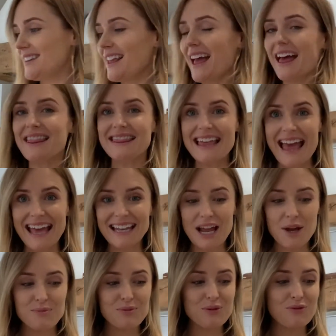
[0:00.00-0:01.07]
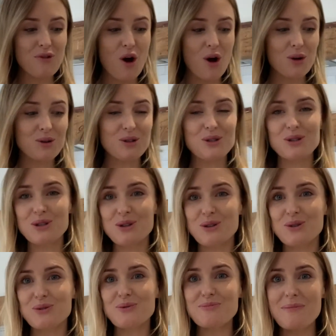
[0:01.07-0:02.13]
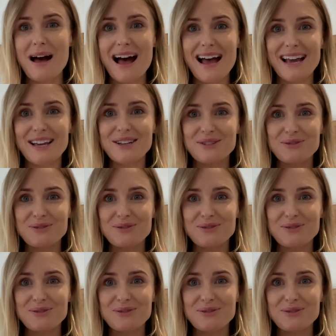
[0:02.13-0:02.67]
And then I move on to my